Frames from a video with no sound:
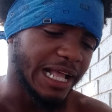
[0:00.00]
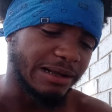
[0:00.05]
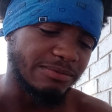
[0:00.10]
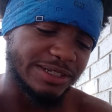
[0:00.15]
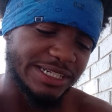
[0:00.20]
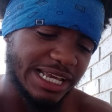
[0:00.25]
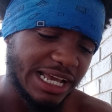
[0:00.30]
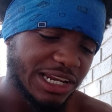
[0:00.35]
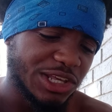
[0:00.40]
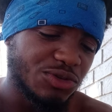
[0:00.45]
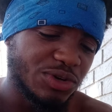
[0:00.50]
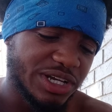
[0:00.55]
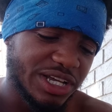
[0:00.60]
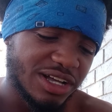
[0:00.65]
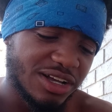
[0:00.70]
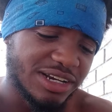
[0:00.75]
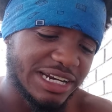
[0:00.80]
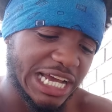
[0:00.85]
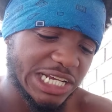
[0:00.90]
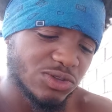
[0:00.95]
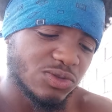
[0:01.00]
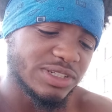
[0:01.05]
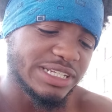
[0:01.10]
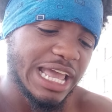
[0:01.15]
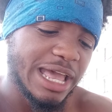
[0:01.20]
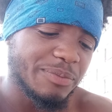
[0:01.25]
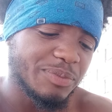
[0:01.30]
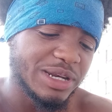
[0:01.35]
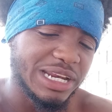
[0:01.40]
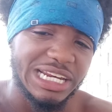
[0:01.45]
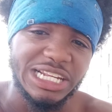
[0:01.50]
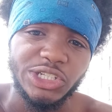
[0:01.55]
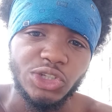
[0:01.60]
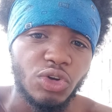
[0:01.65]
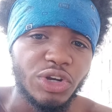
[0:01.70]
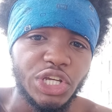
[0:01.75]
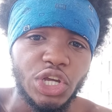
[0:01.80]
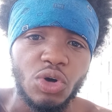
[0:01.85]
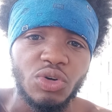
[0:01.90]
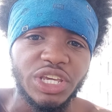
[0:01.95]
I'm telling you, cuz, that's what's happening. It's
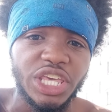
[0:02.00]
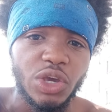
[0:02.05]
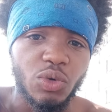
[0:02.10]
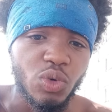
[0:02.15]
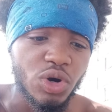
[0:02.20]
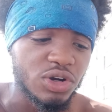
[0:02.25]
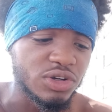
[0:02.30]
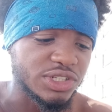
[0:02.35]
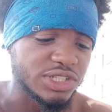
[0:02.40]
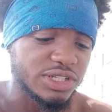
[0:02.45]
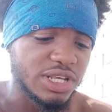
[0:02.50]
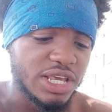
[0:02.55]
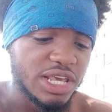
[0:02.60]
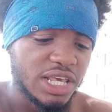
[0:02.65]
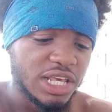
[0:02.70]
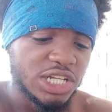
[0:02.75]
only gonna get worse.